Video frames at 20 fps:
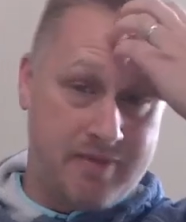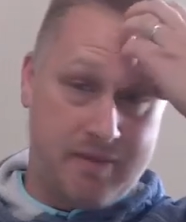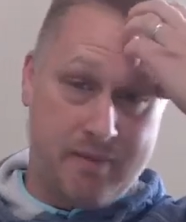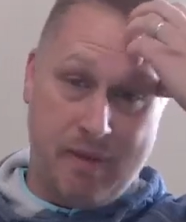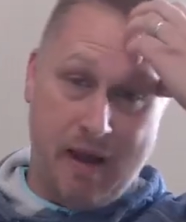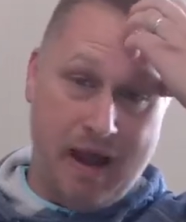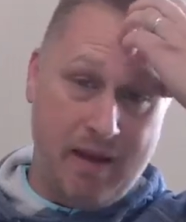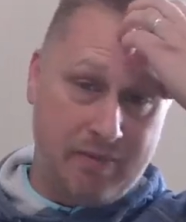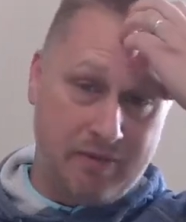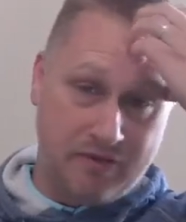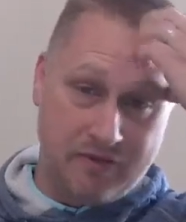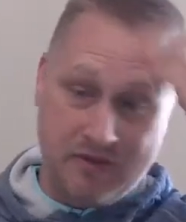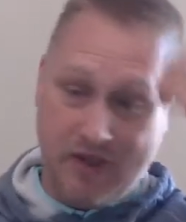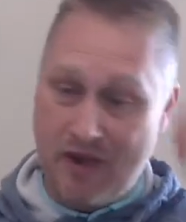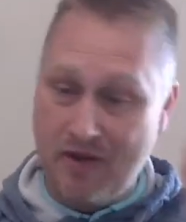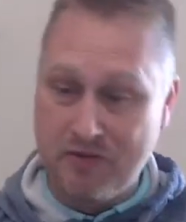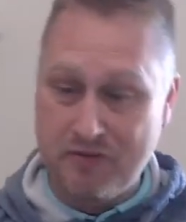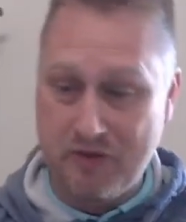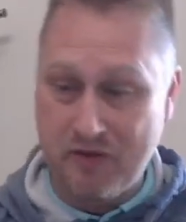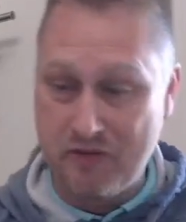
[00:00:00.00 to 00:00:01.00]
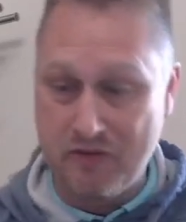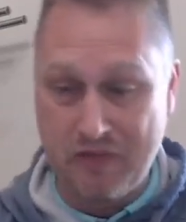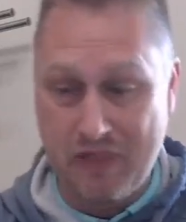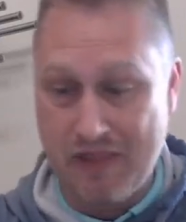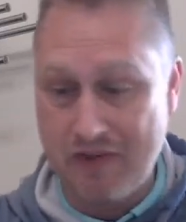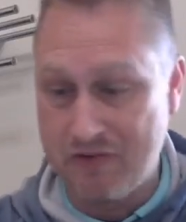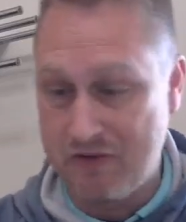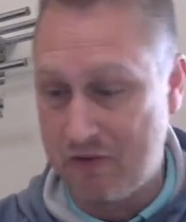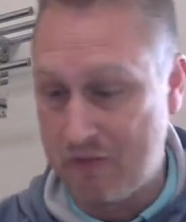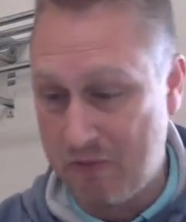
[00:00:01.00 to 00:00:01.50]
The Bible tells us
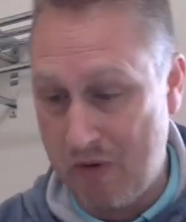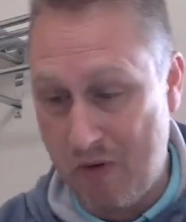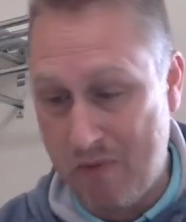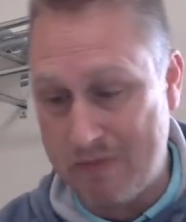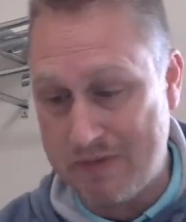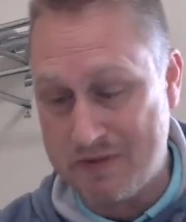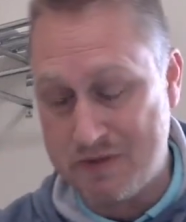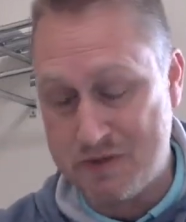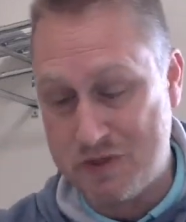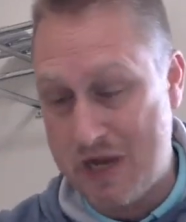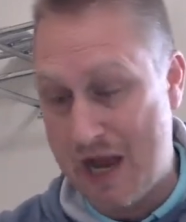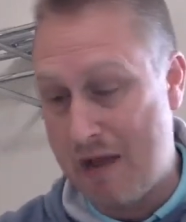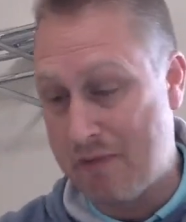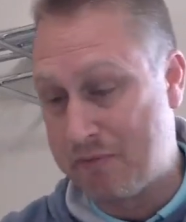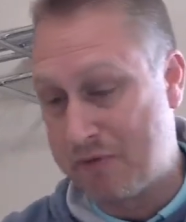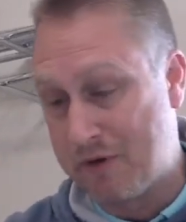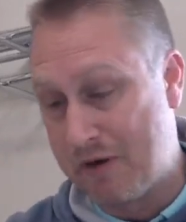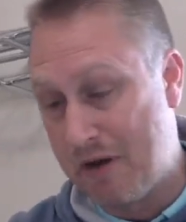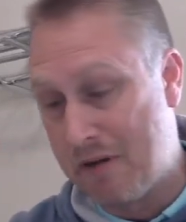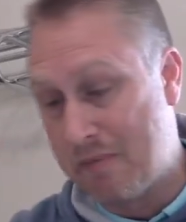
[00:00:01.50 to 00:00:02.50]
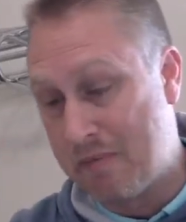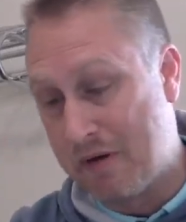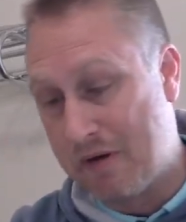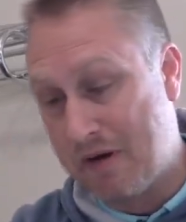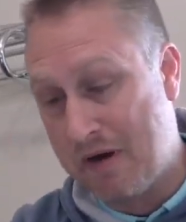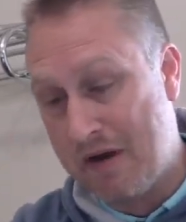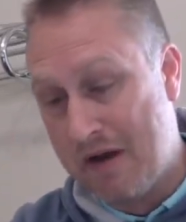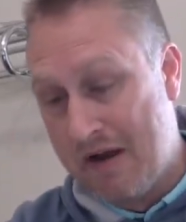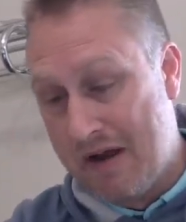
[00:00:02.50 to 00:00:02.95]
this in Romans chapter number